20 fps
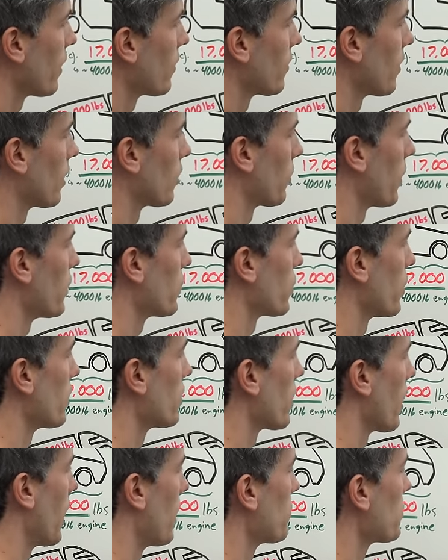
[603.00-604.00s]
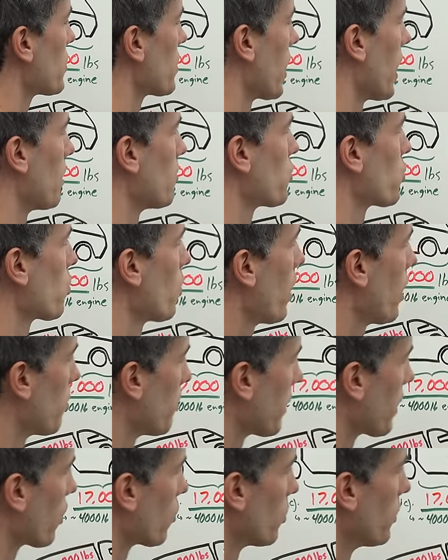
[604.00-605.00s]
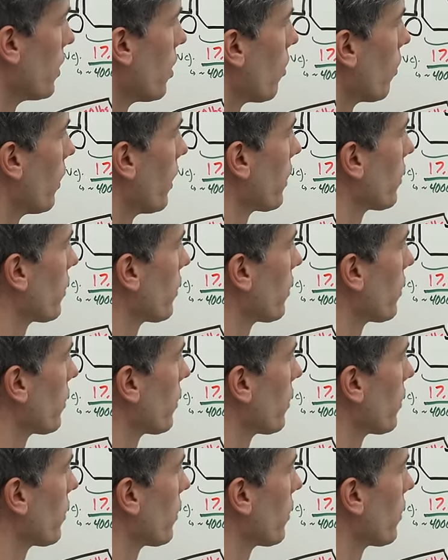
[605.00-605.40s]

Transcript: acceleration times time squared, because we know our